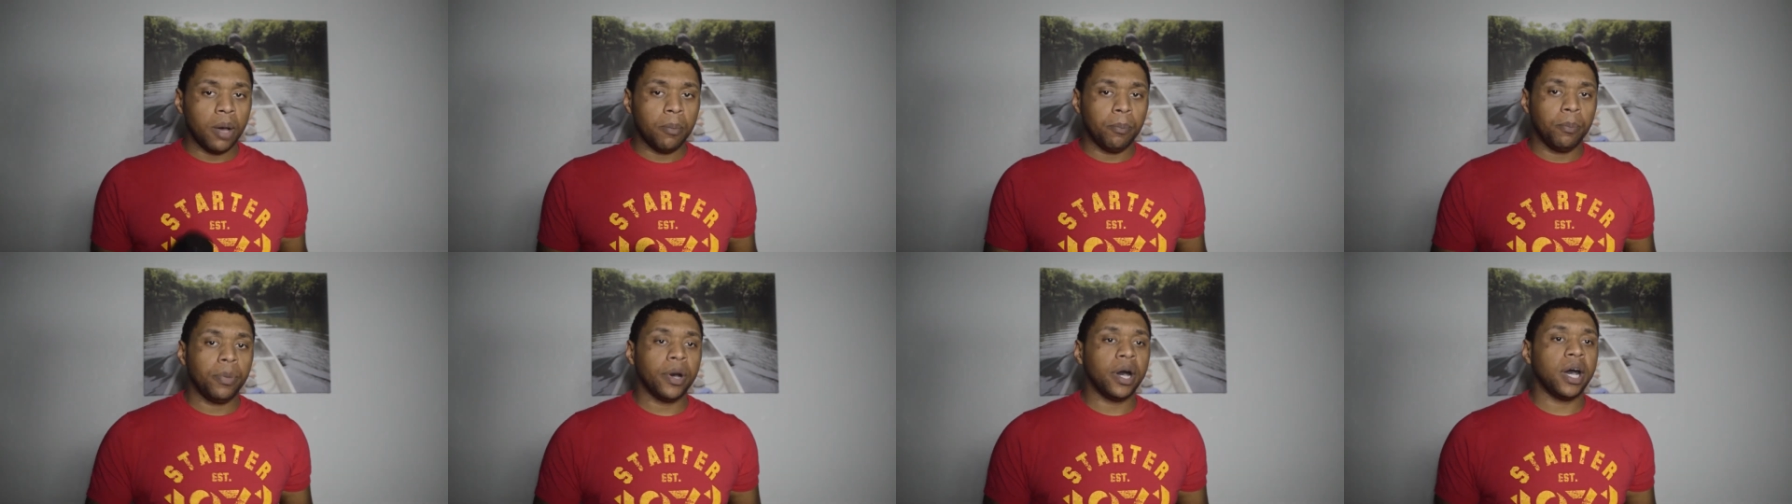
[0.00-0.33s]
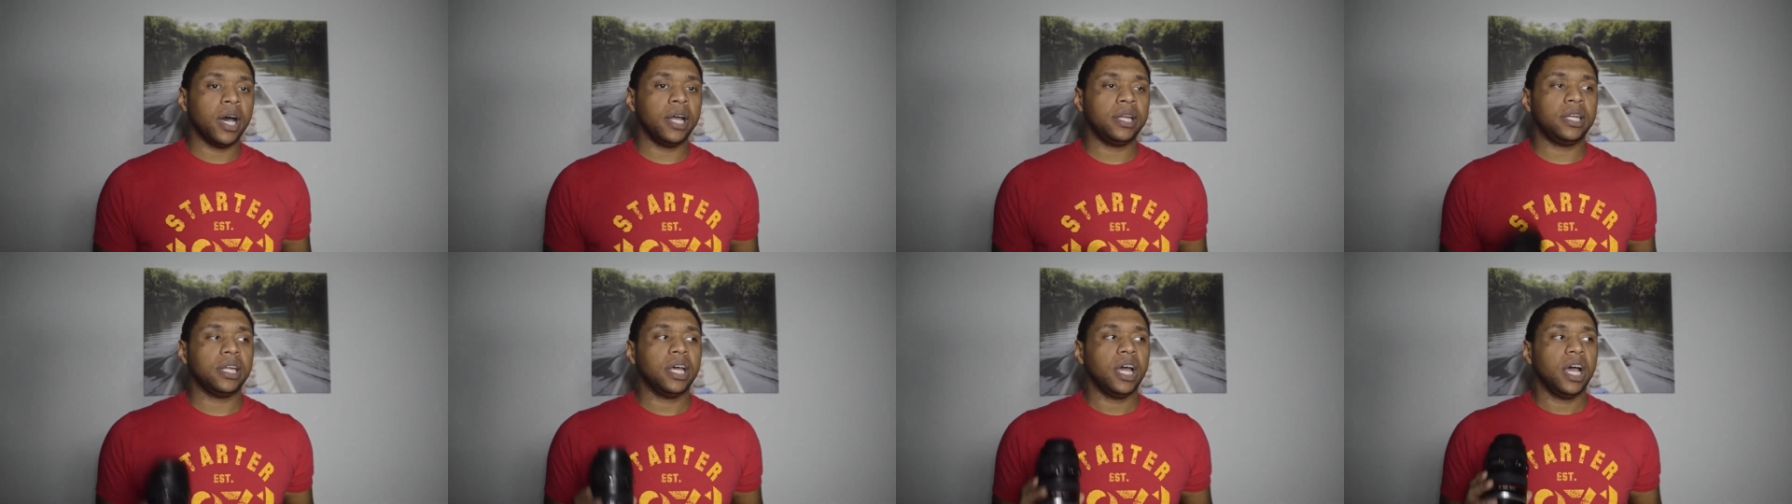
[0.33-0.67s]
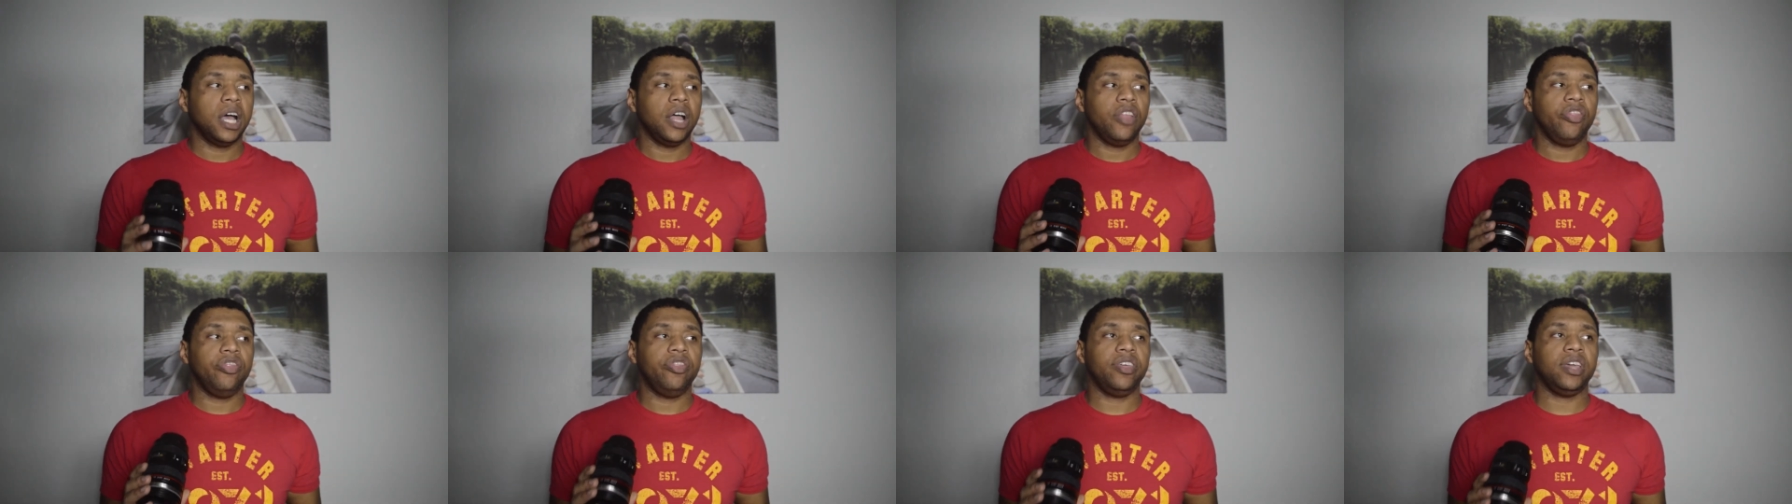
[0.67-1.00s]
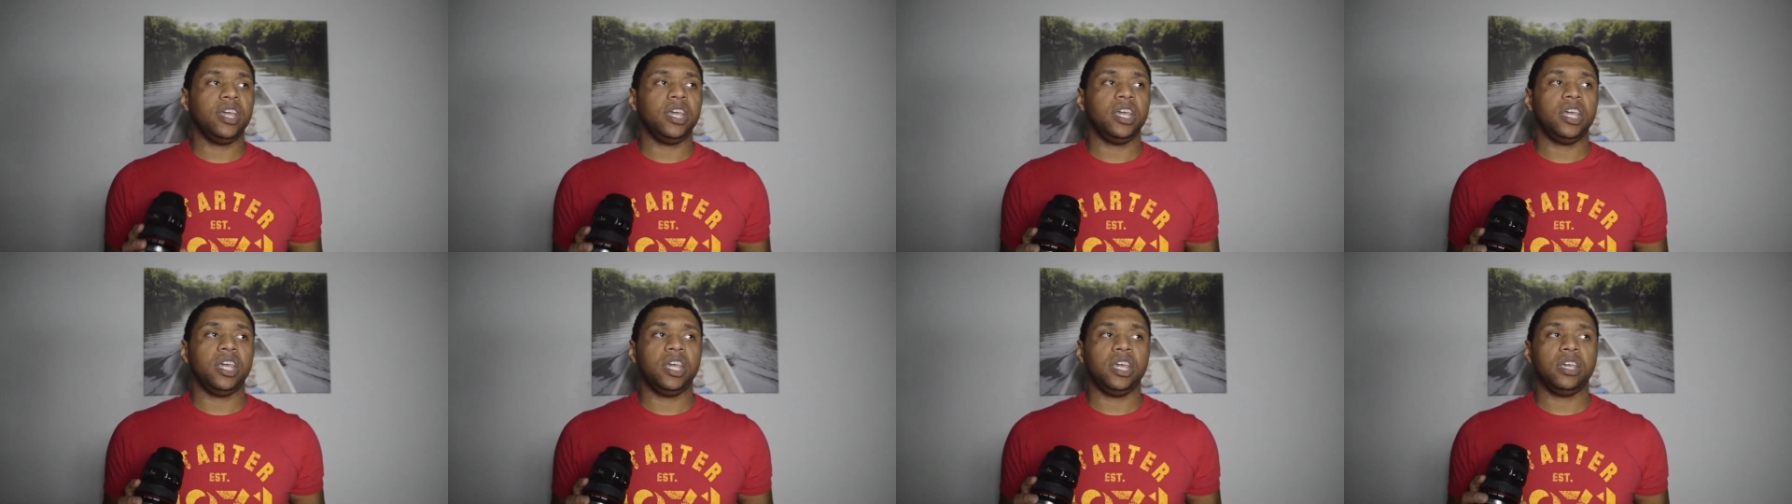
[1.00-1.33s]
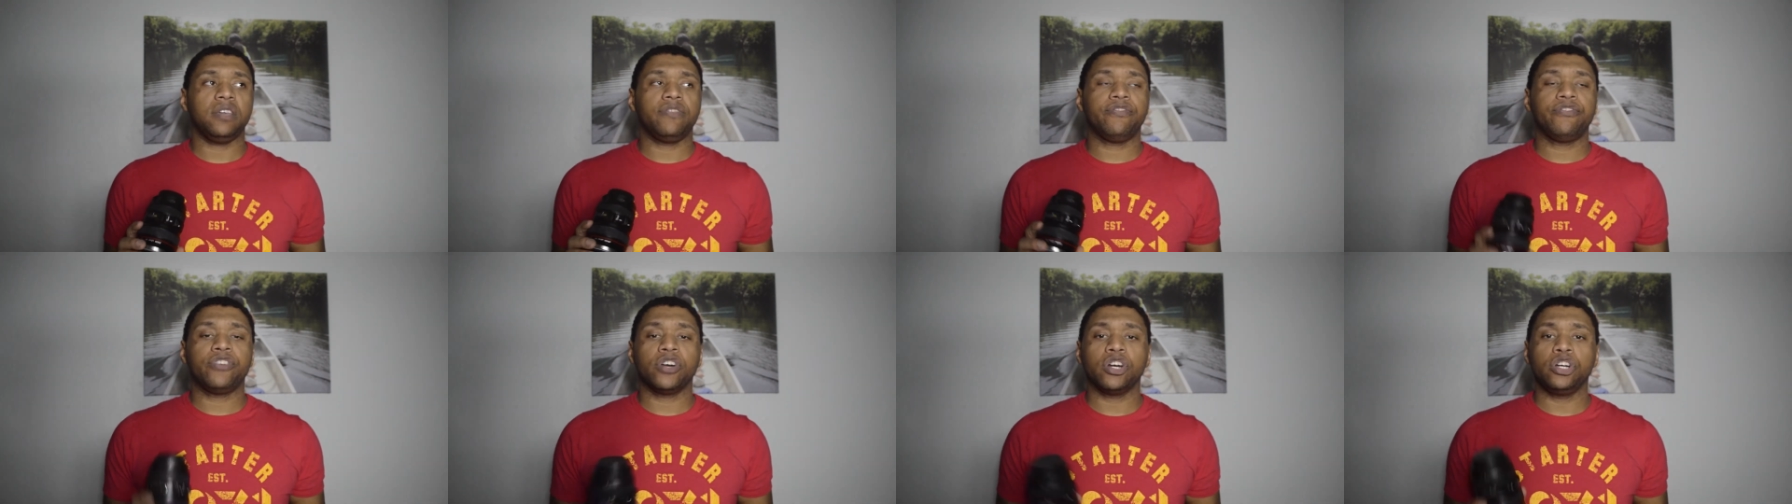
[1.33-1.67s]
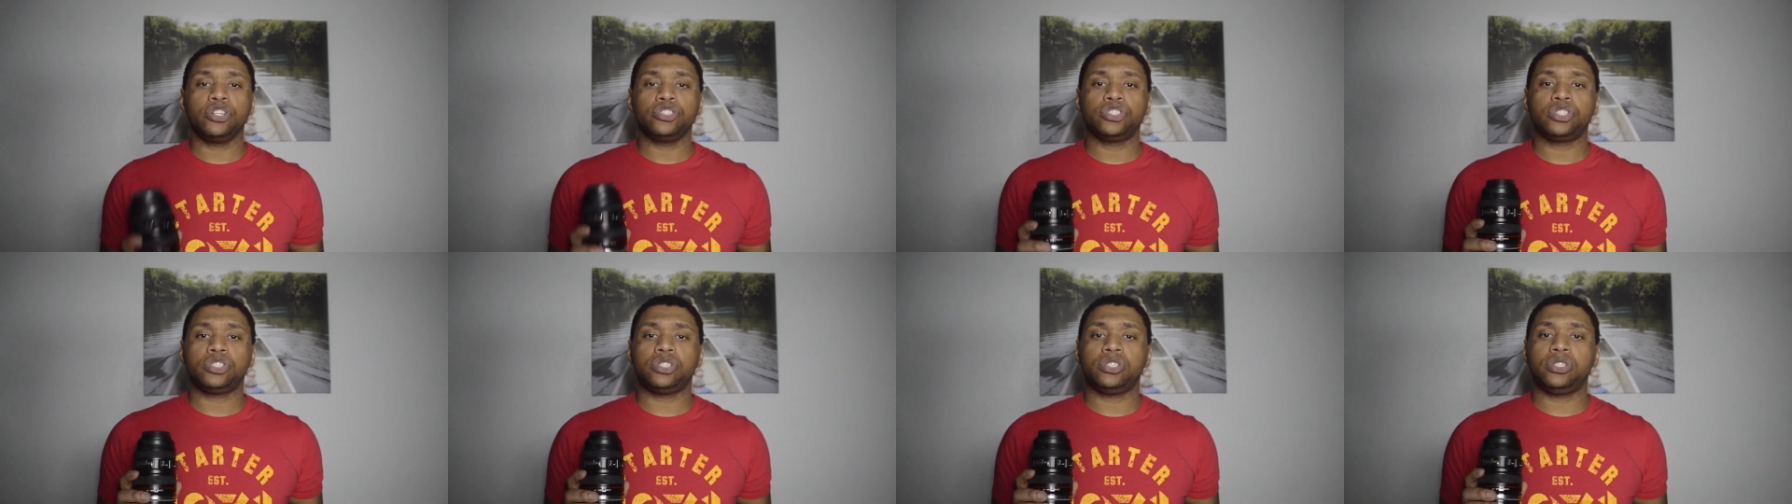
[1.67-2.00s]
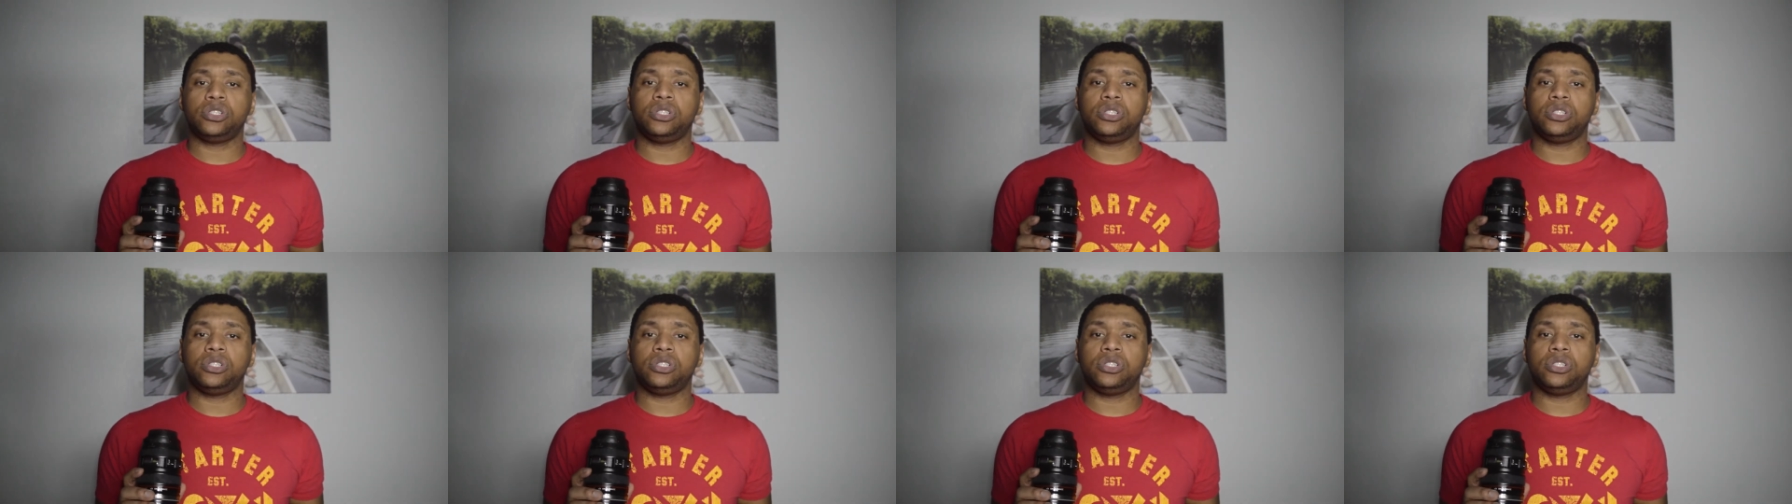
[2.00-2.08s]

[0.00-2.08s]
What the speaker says: but the first